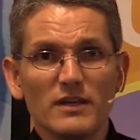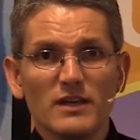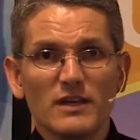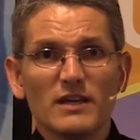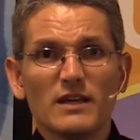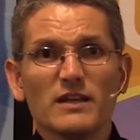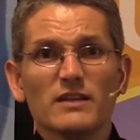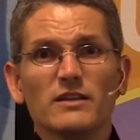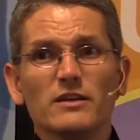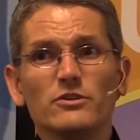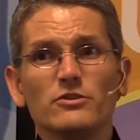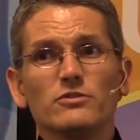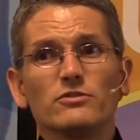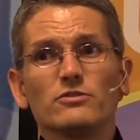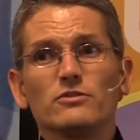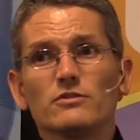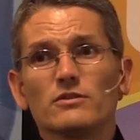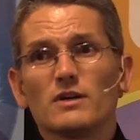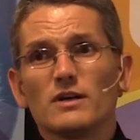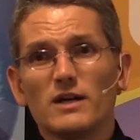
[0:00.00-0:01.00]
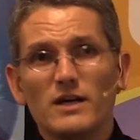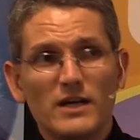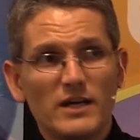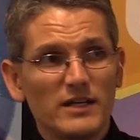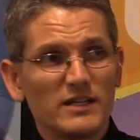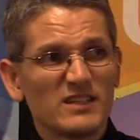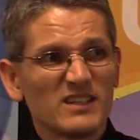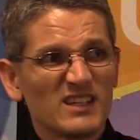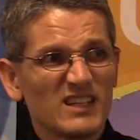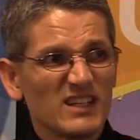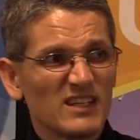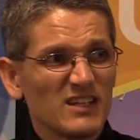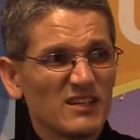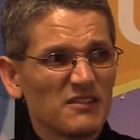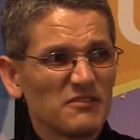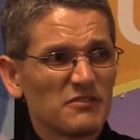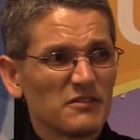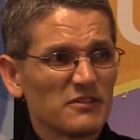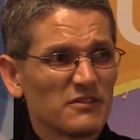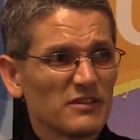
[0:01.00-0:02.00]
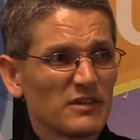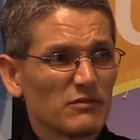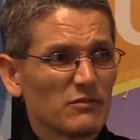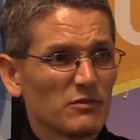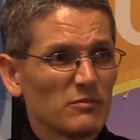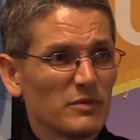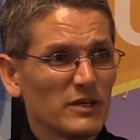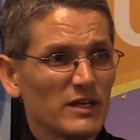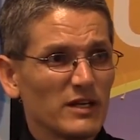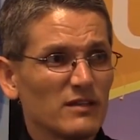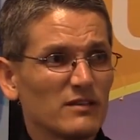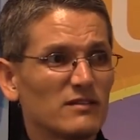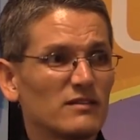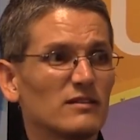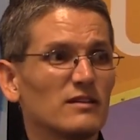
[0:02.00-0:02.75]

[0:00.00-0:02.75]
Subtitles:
And then you do the hot again for several minutes,